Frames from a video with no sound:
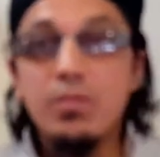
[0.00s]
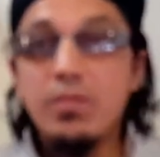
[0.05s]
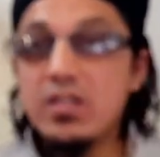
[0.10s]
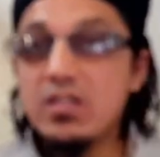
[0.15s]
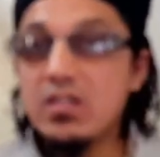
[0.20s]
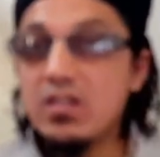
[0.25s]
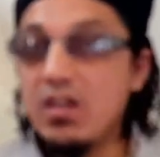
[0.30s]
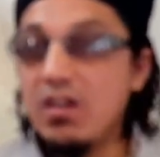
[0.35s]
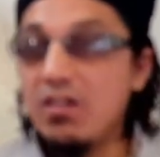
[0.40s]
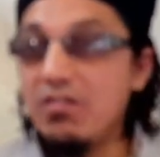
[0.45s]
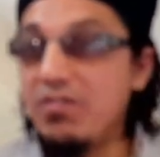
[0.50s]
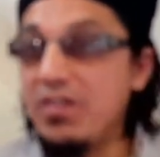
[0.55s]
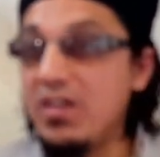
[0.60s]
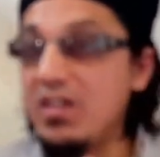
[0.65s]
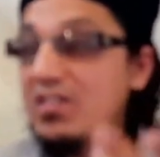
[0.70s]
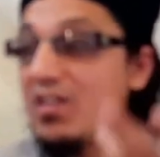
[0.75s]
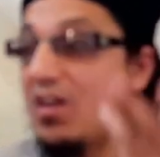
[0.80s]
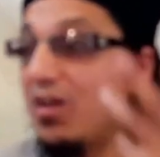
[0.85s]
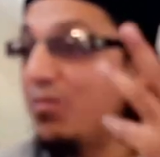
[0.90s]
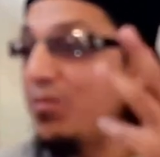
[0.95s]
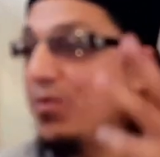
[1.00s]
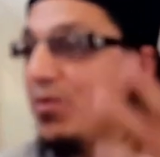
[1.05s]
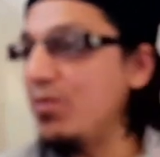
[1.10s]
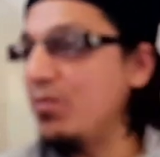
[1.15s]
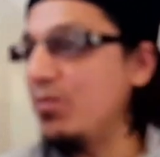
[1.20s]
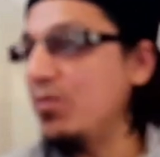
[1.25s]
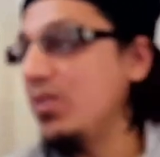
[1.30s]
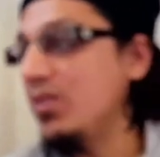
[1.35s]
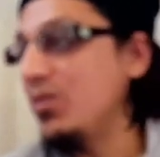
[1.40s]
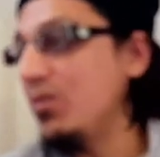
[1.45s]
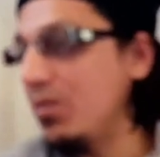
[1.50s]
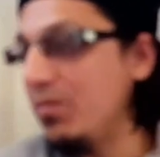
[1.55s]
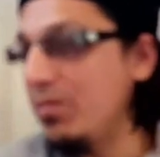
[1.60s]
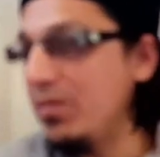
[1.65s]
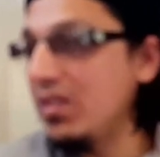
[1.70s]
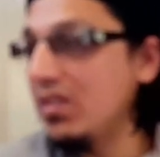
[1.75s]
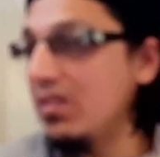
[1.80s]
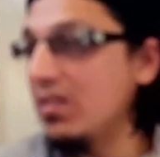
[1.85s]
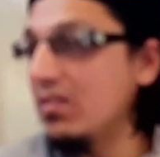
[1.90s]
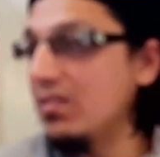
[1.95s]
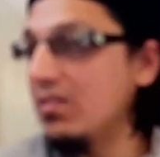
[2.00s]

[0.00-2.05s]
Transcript: imagine her face, how beautiful it will be.